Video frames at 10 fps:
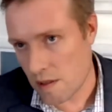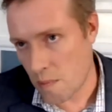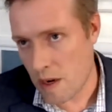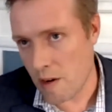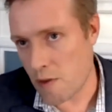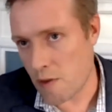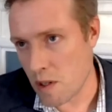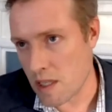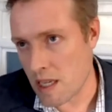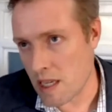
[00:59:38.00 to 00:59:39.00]
compare a few
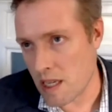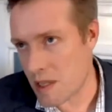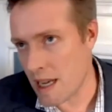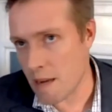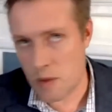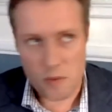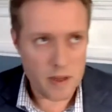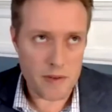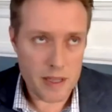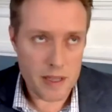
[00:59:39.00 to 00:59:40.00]
more timestamps with
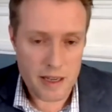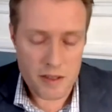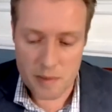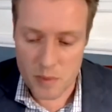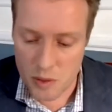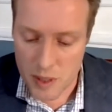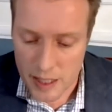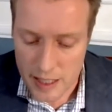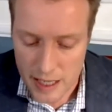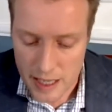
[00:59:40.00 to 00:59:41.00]
everything else I'm
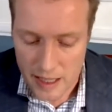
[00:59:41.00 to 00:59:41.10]
doing